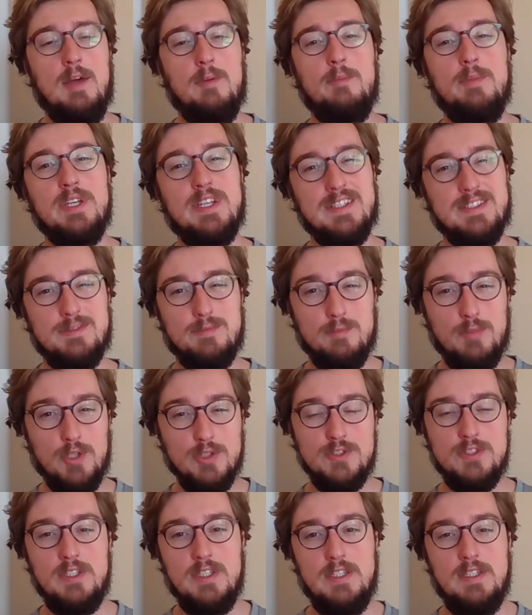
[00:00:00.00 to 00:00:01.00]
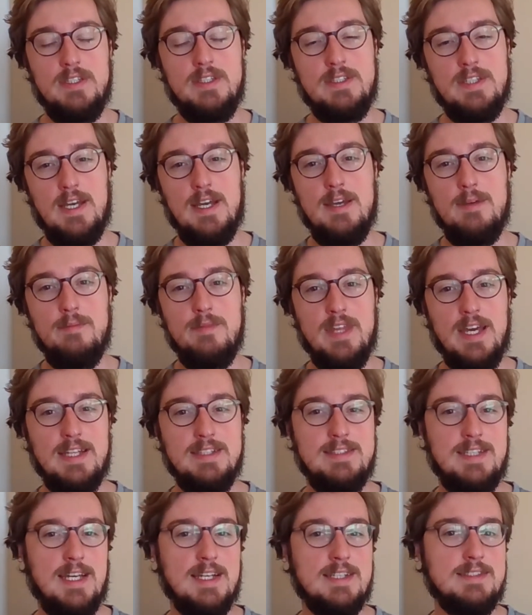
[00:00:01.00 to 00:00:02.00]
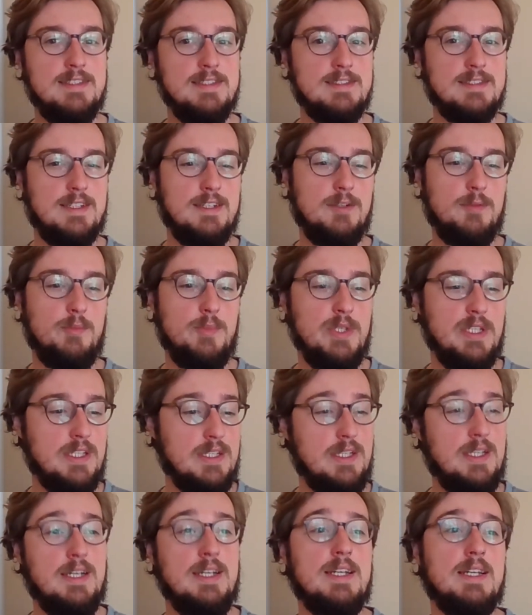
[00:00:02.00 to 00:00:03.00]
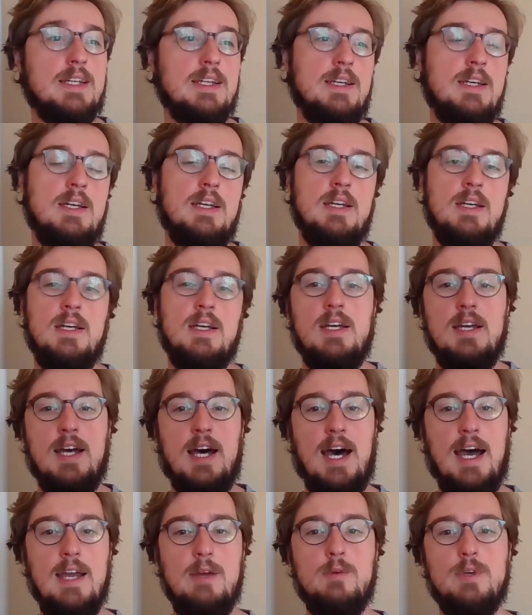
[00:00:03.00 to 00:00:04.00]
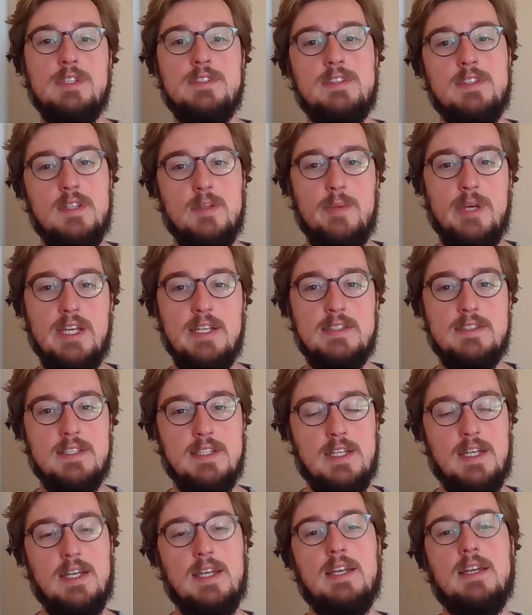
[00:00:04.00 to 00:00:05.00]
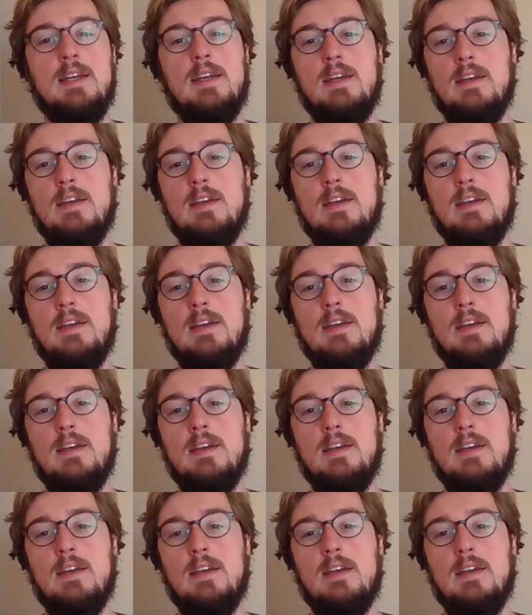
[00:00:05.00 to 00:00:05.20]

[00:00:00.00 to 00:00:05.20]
because most of the time that text is going to be like, I went to the bank today.